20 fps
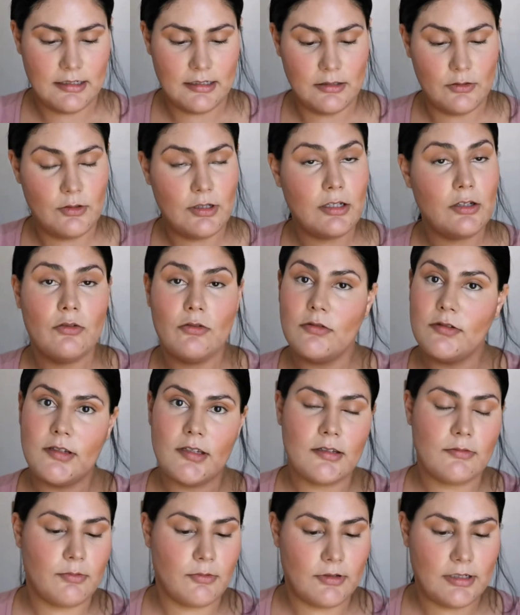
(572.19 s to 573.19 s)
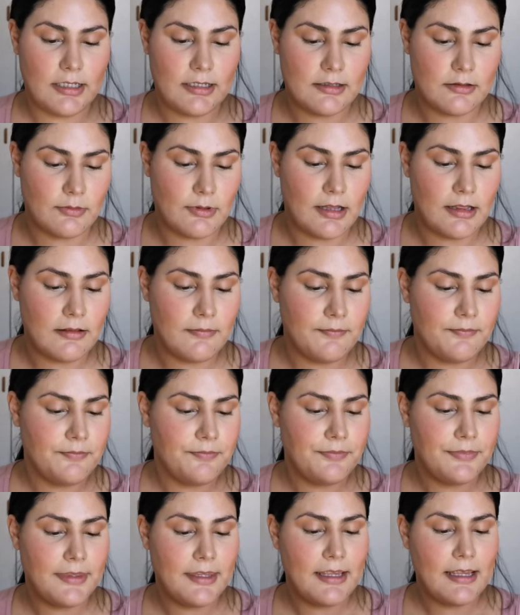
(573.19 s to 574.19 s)
You can use this spoolie as well.
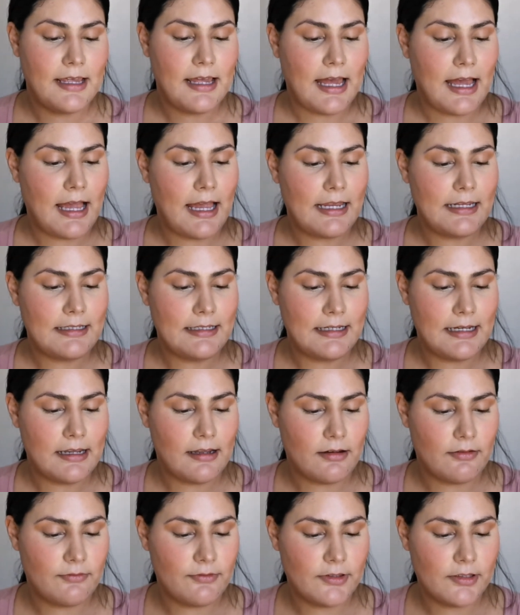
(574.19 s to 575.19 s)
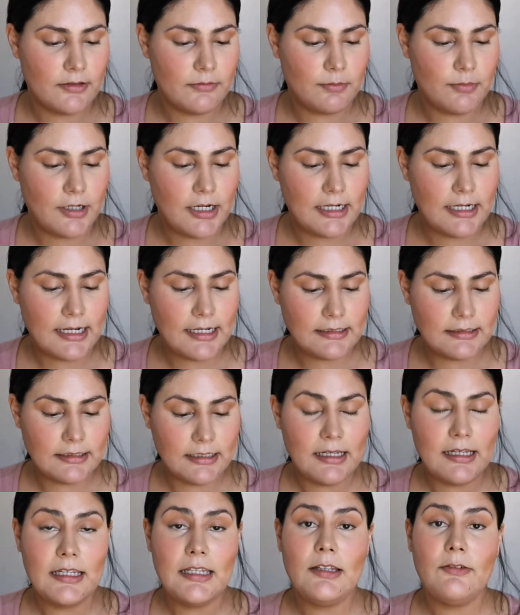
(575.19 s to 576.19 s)
I love this product.
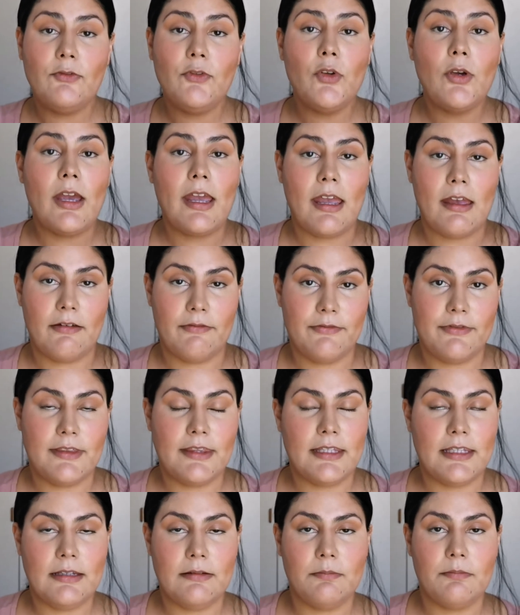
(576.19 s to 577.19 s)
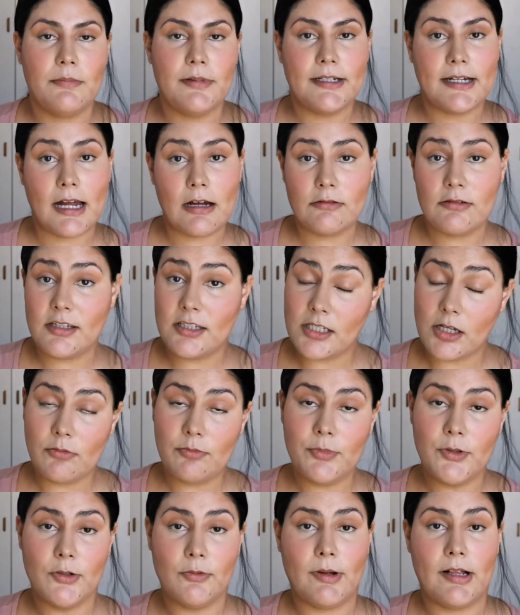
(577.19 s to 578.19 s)
If you have the brow soap,
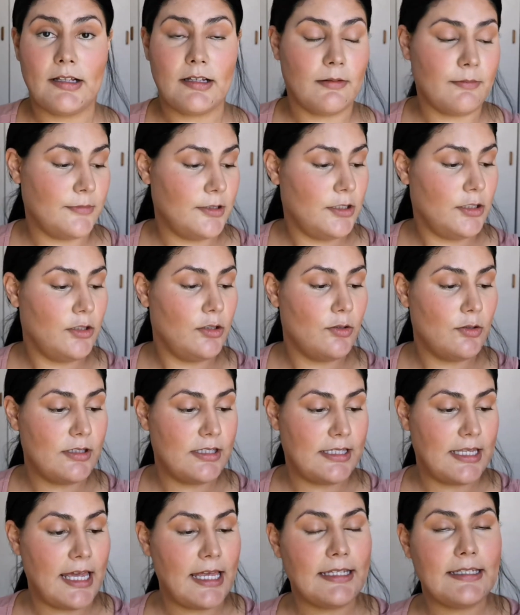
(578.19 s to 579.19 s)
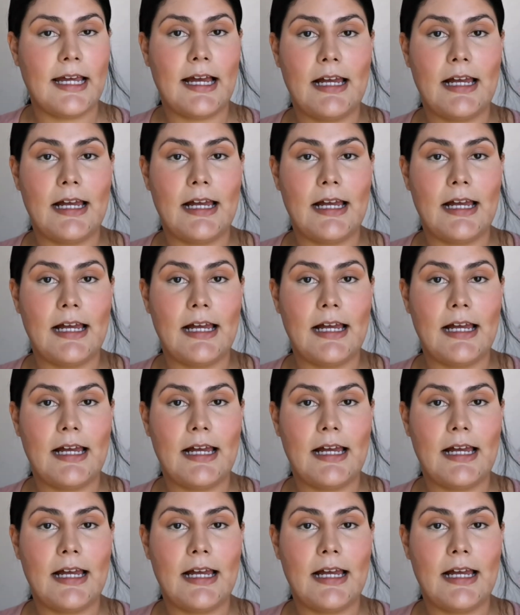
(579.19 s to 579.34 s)
you're welcome to use that.